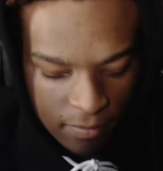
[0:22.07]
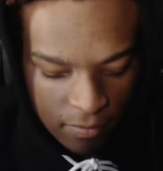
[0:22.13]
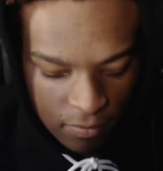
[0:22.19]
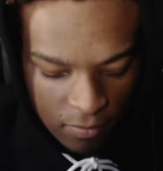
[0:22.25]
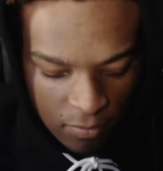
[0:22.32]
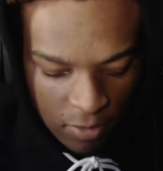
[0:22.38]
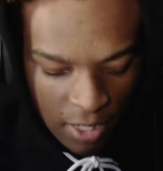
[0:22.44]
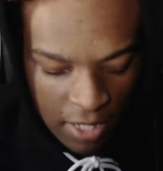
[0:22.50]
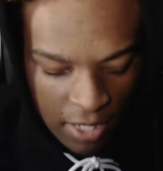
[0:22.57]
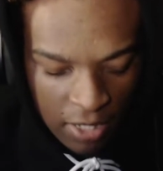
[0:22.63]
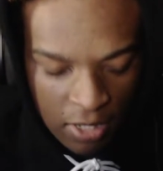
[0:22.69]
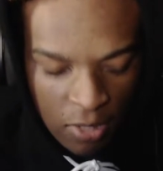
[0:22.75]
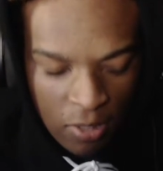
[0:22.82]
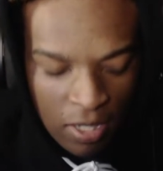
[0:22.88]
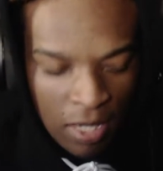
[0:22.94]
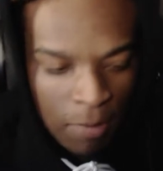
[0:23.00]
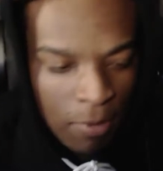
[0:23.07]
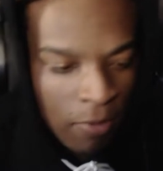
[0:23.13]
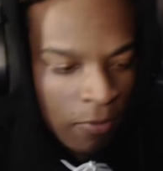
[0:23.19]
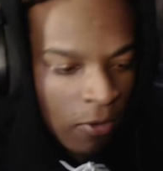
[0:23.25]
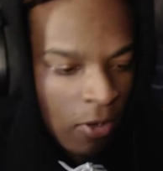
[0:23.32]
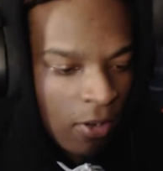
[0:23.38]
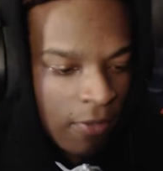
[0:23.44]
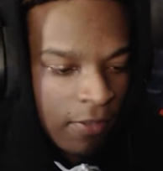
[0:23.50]
like you know keep
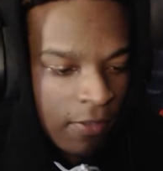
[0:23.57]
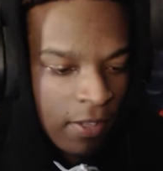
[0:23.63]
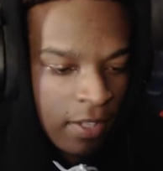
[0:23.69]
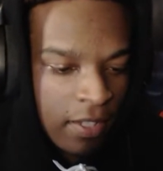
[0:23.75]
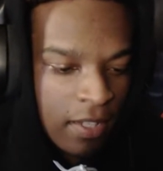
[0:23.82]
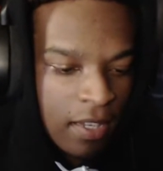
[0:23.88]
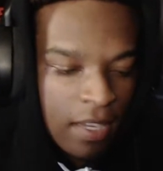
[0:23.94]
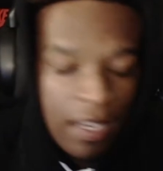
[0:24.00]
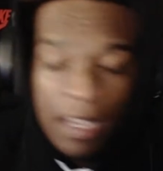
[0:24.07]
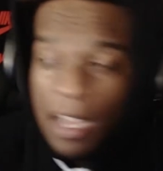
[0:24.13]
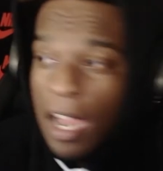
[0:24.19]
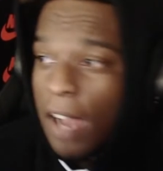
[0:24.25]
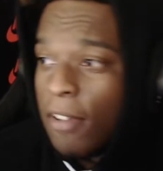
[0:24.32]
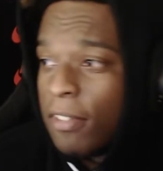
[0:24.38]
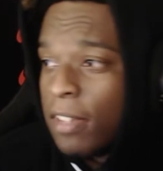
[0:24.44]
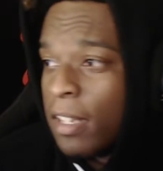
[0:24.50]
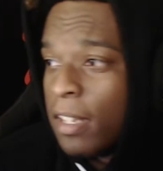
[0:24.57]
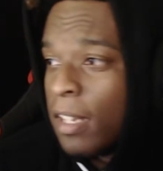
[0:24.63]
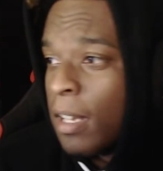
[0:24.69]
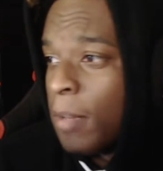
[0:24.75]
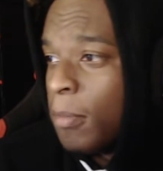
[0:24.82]
evolving everything that I'm